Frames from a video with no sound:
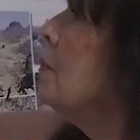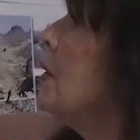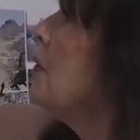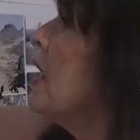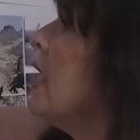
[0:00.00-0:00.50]

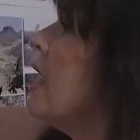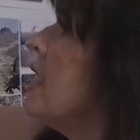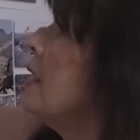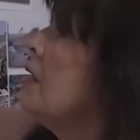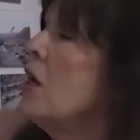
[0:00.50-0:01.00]
but they
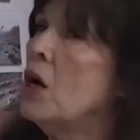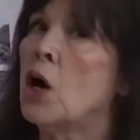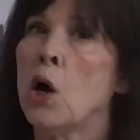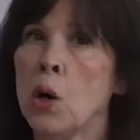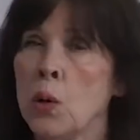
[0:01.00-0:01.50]
had
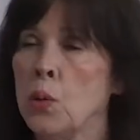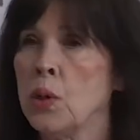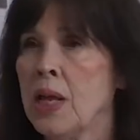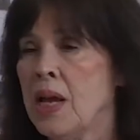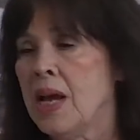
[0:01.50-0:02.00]
a hole